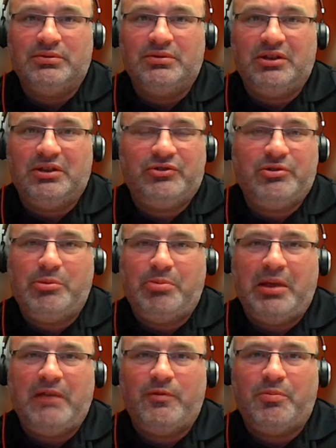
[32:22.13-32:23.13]
extremely
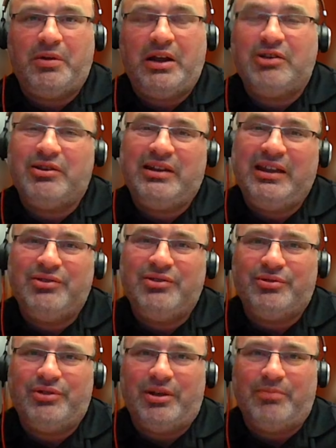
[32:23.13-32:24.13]
painful, but I could
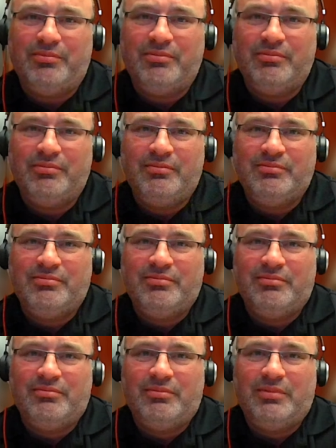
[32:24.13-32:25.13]
handle them.
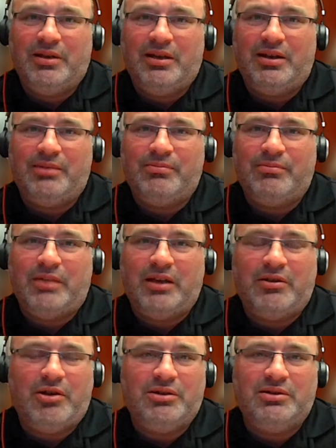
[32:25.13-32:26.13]
Um, I
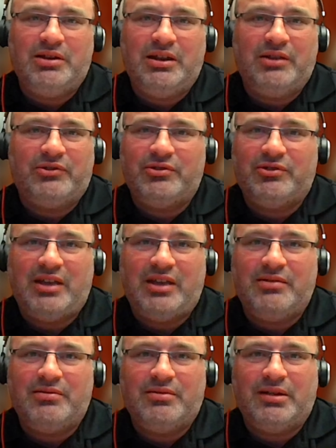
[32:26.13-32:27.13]
gotten answers
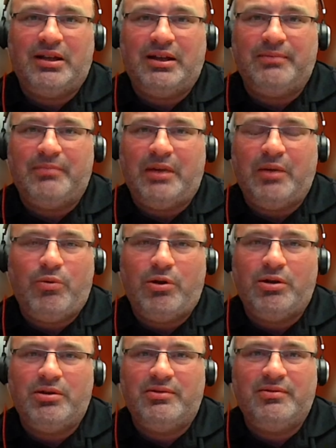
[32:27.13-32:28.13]
that I, I
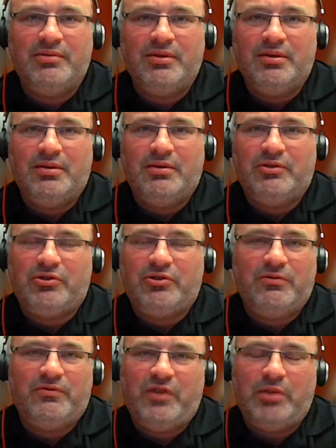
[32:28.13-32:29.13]
wanted
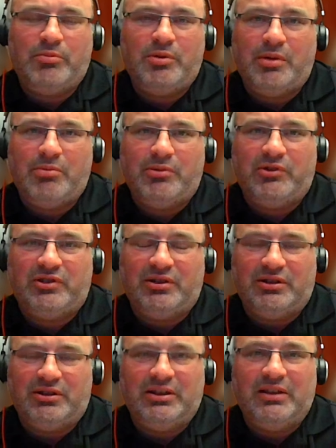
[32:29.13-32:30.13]
certain family members to
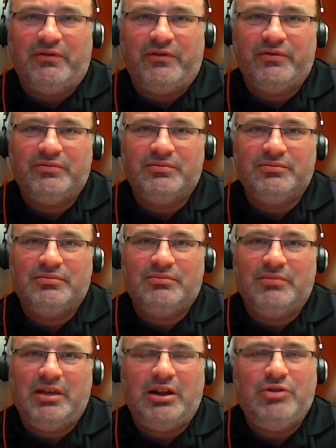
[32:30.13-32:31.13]
live,
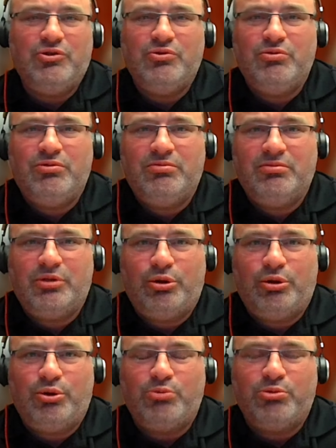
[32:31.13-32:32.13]
and I knew the
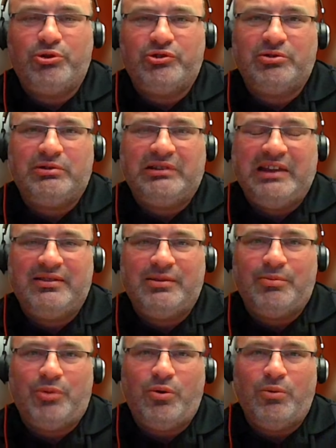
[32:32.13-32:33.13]
Lord was going to take
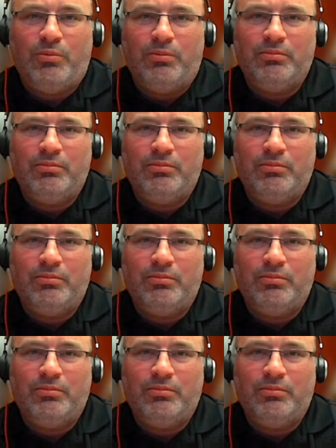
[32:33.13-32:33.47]
them home,